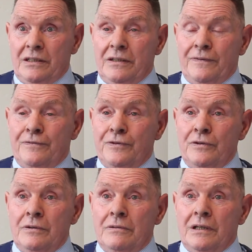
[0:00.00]
If
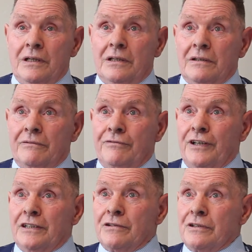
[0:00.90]
you are
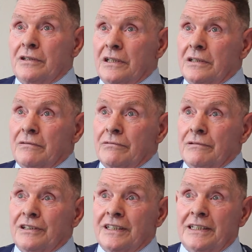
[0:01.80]
valued at,
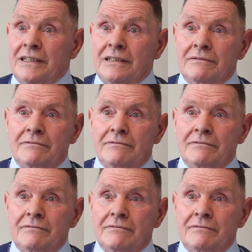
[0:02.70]
say,